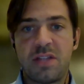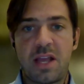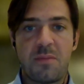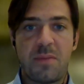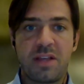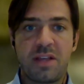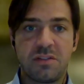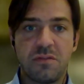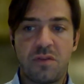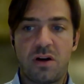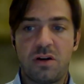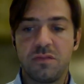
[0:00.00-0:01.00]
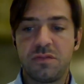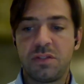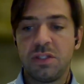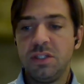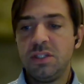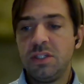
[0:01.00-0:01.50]
database involved,
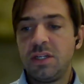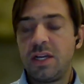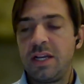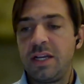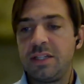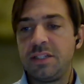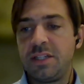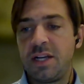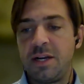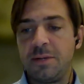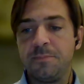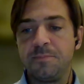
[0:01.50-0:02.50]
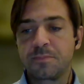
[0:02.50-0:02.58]
and